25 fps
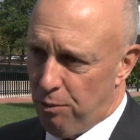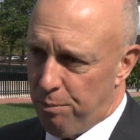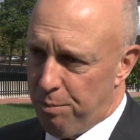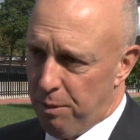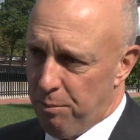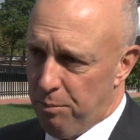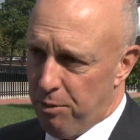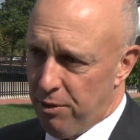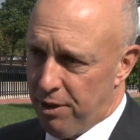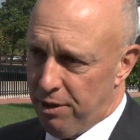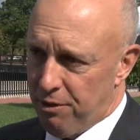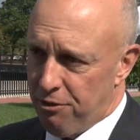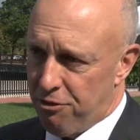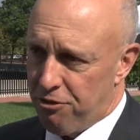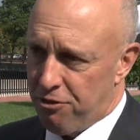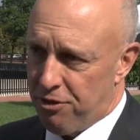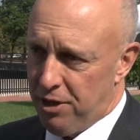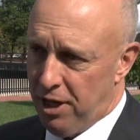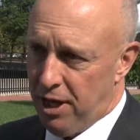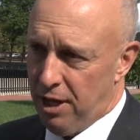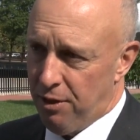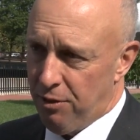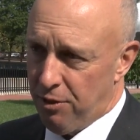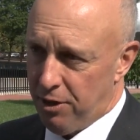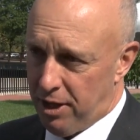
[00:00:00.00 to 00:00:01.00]
where people can
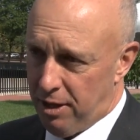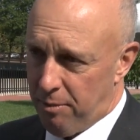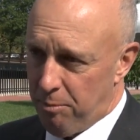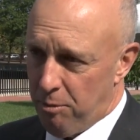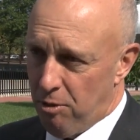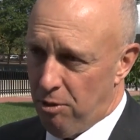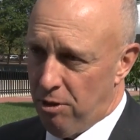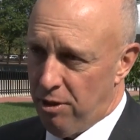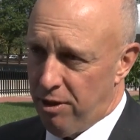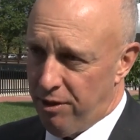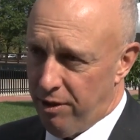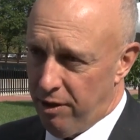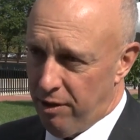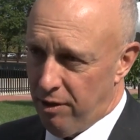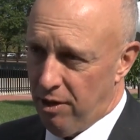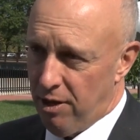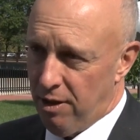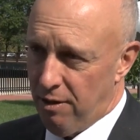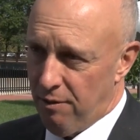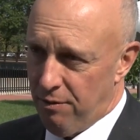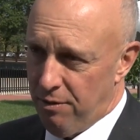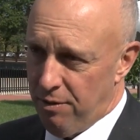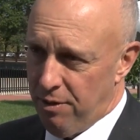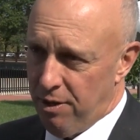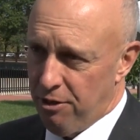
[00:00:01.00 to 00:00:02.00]
stay in the community they
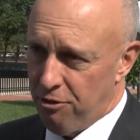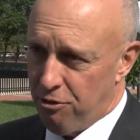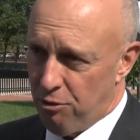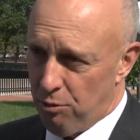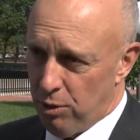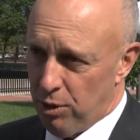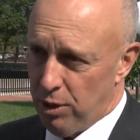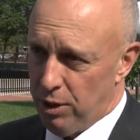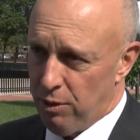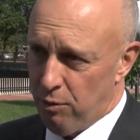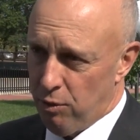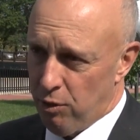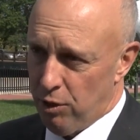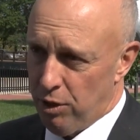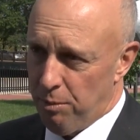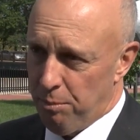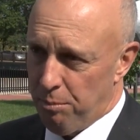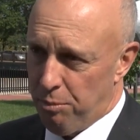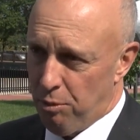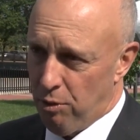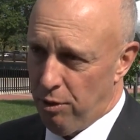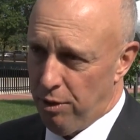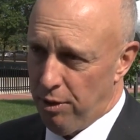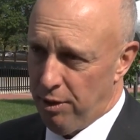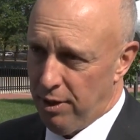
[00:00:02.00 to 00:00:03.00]
love is really, really
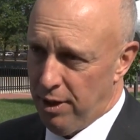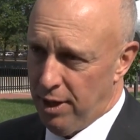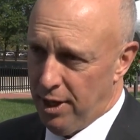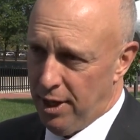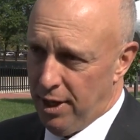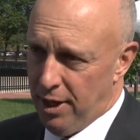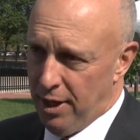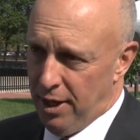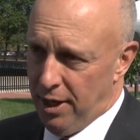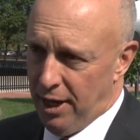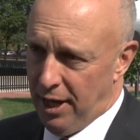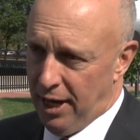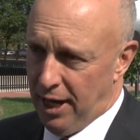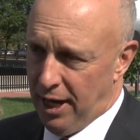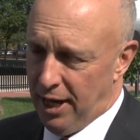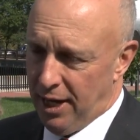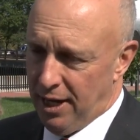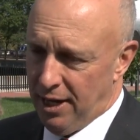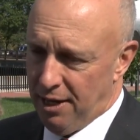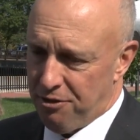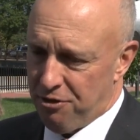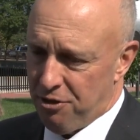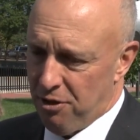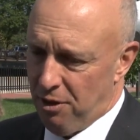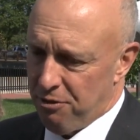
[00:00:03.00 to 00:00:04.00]
important.
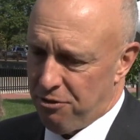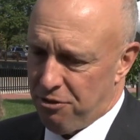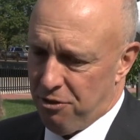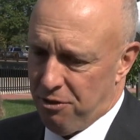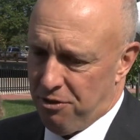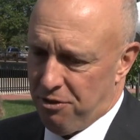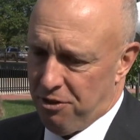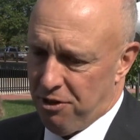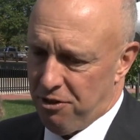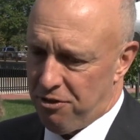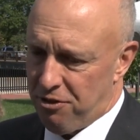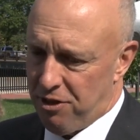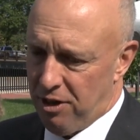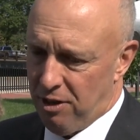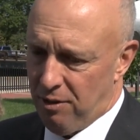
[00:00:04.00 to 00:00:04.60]
And it's also just,